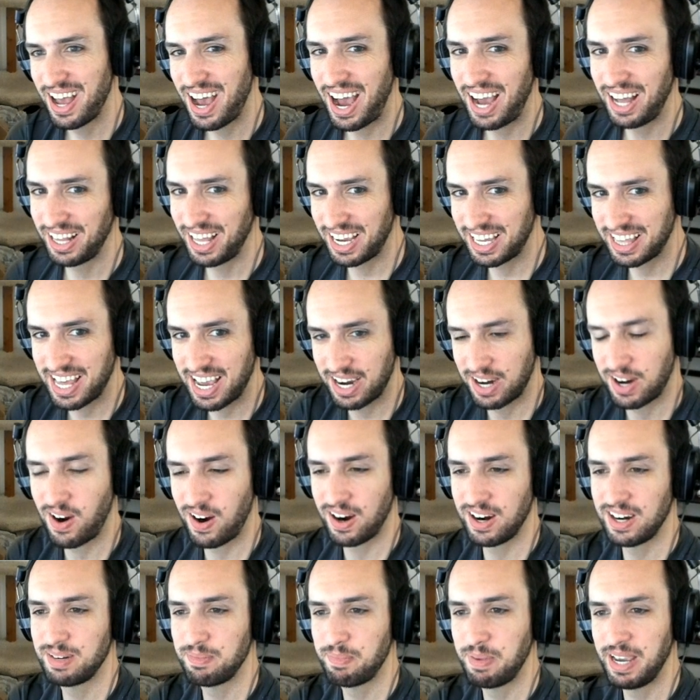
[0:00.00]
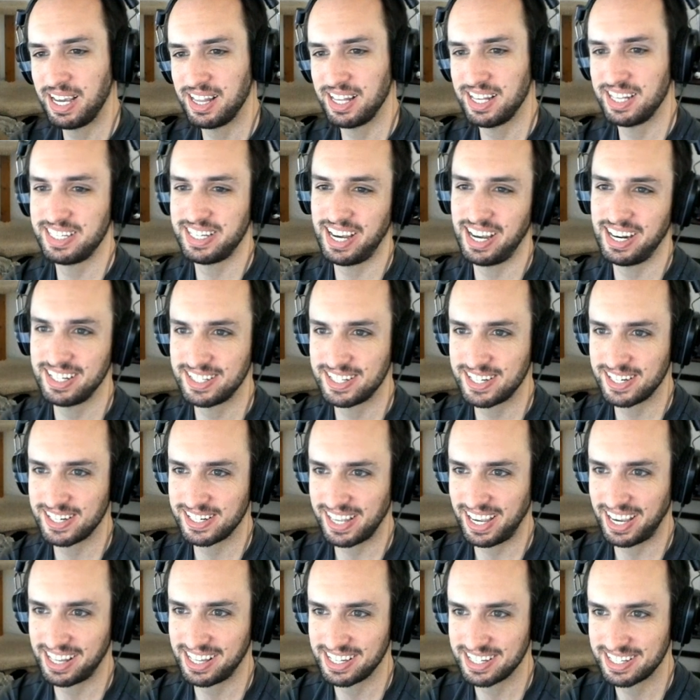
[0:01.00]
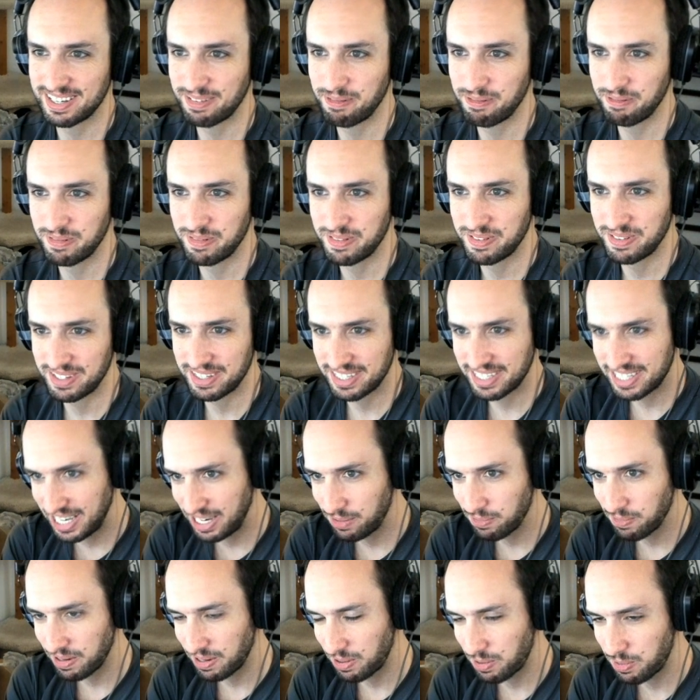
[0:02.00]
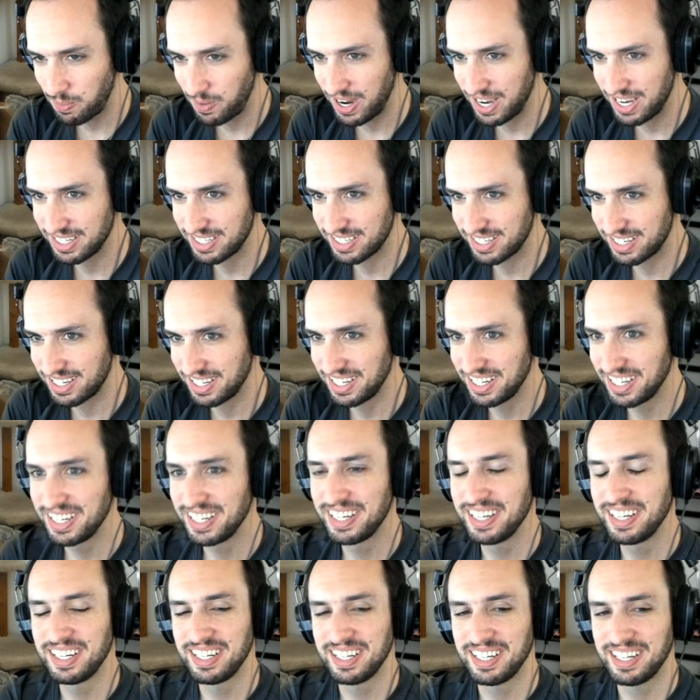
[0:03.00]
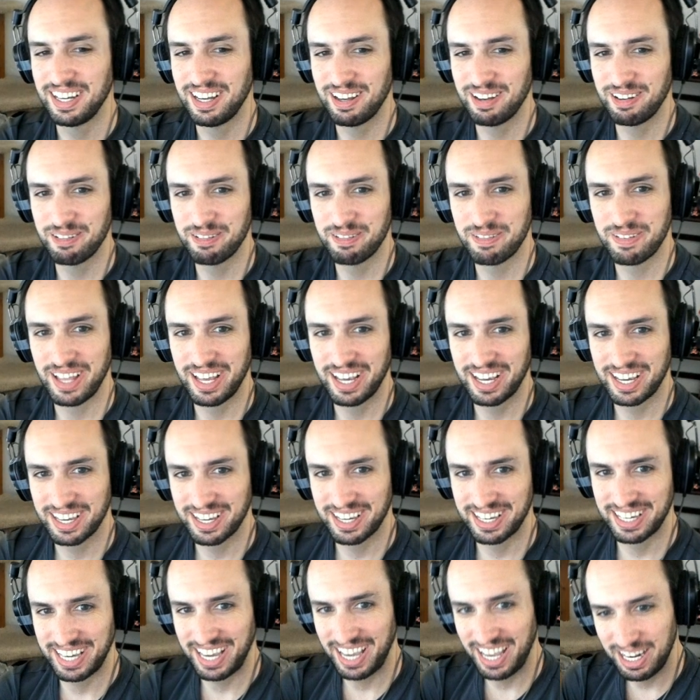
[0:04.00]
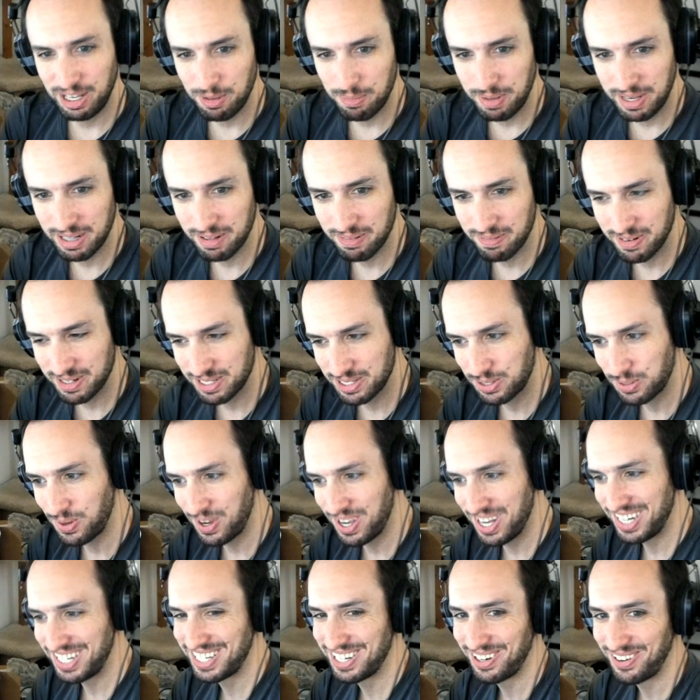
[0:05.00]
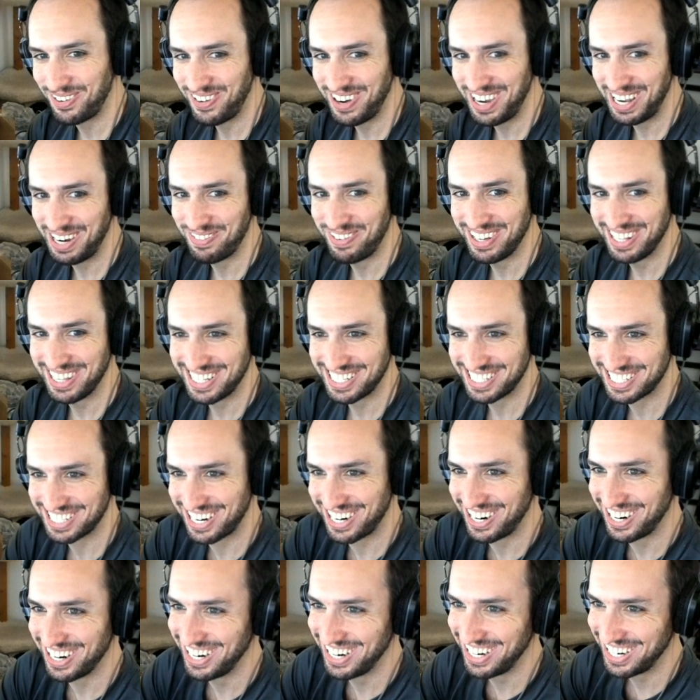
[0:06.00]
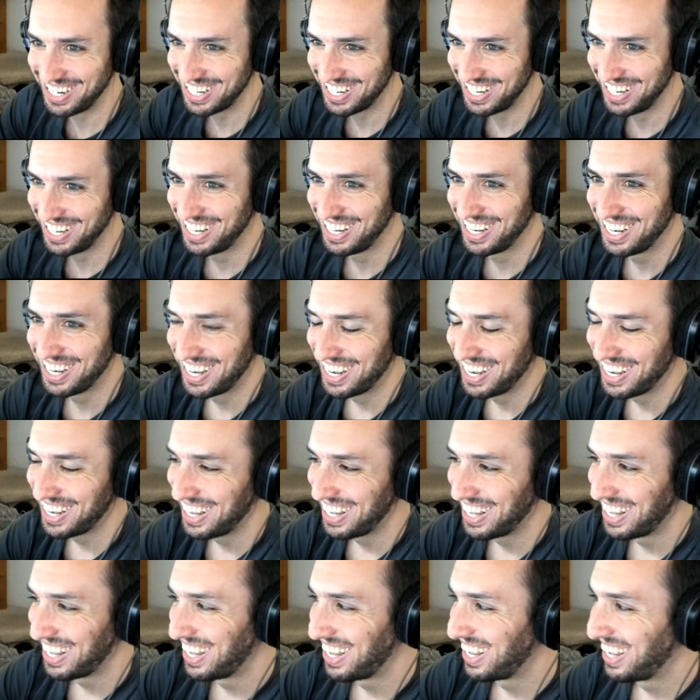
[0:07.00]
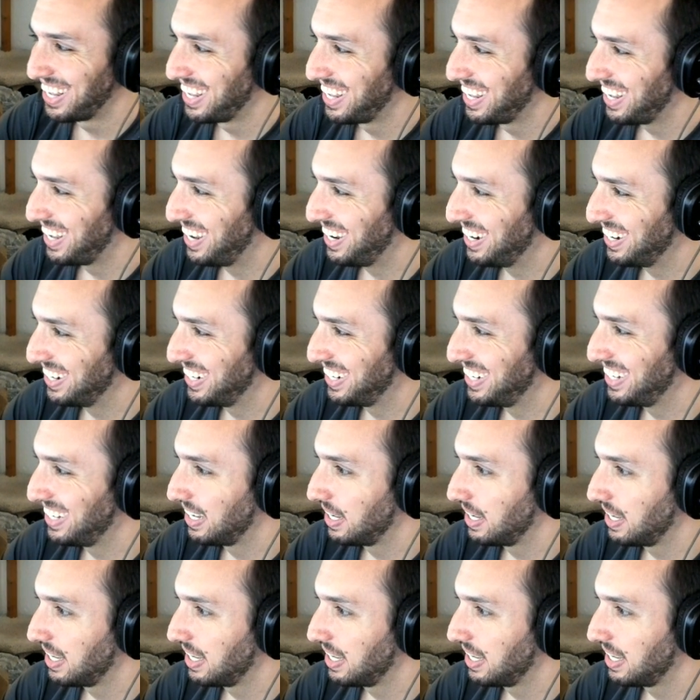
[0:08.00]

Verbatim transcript: I like that card being in the set. It's just like this secret quest of like, can you be the first one to win with this card? yeah. All right.